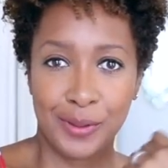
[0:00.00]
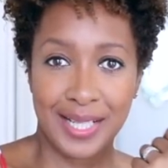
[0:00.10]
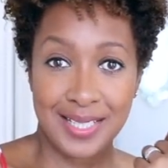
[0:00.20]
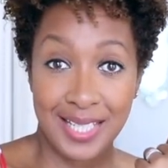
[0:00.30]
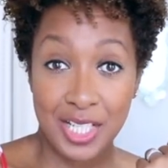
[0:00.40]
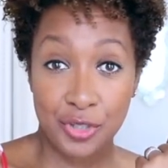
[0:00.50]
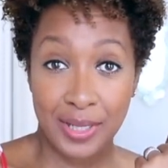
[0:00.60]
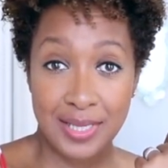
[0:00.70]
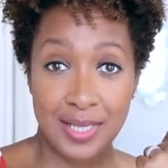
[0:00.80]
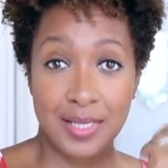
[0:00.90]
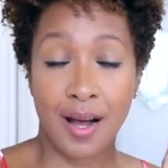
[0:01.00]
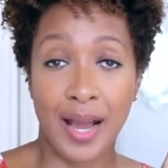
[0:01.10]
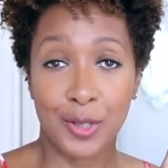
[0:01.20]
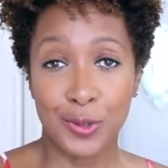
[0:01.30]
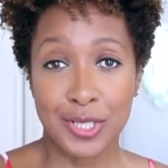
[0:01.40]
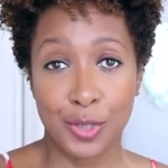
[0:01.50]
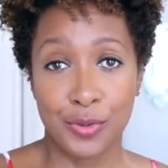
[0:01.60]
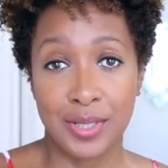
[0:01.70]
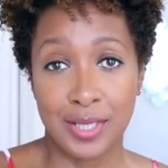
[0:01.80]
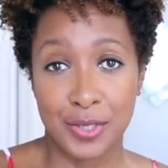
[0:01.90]
you like tea dresses, I also
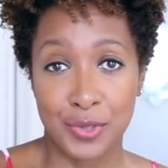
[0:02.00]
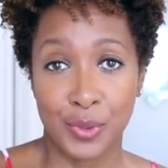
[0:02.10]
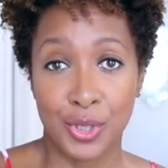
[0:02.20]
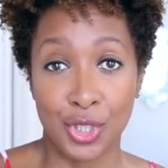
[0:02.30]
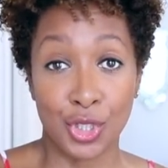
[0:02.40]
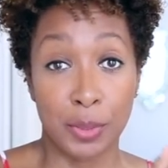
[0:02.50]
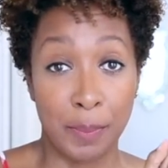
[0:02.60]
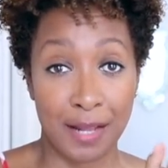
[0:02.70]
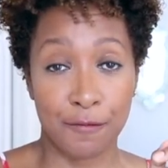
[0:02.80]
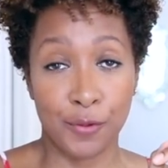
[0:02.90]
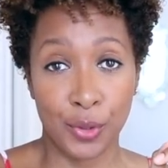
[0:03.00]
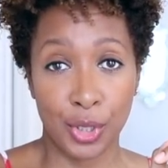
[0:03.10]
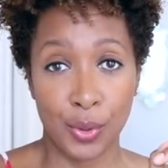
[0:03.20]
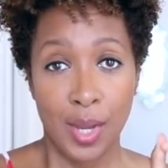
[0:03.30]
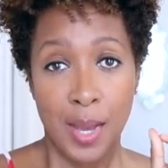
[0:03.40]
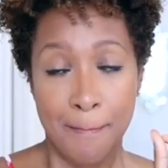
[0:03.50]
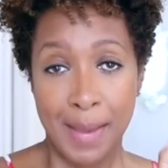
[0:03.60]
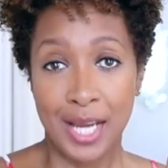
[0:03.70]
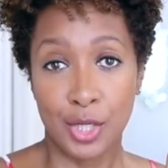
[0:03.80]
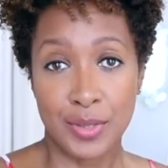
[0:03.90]
think those are a good bet for you.
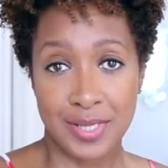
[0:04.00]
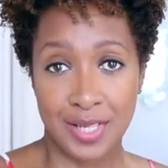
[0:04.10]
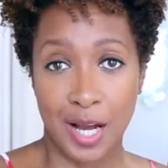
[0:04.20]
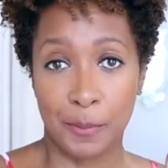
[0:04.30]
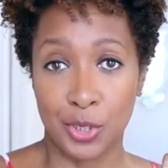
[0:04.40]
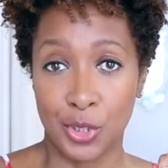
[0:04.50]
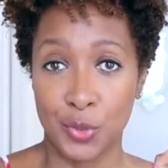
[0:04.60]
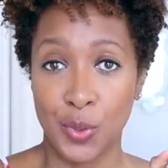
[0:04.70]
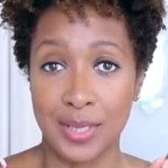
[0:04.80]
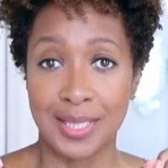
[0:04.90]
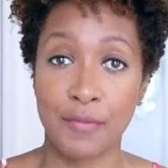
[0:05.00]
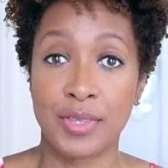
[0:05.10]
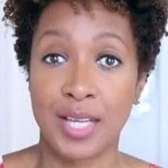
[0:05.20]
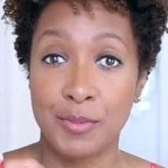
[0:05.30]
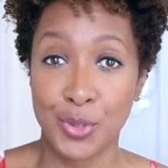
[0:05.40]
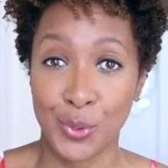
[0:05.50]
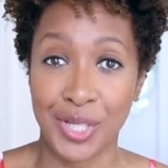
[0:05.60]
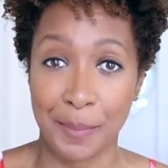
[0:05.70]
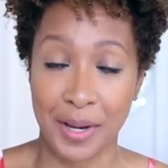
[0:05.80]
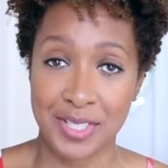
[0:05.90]
Mango does a couple of good ones. Everything I'm
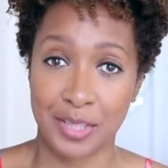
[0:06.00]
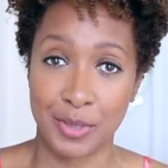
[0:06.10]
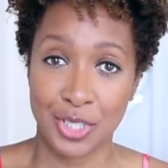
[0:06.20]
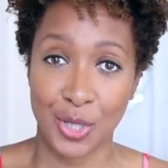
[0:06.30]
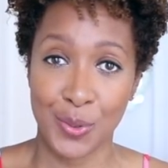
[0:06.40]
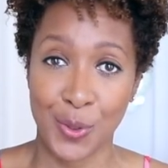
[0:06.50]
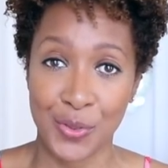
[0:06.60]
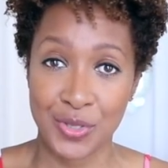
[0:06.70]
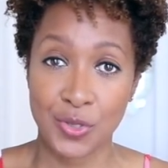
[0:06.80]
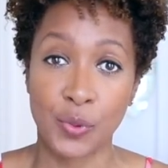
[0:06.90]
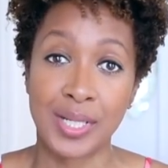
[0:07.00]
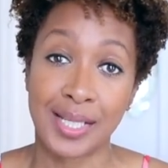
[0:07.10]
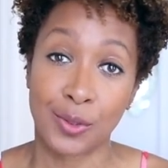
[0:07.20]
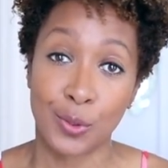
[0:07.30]
talking about is going to be shown on the screen and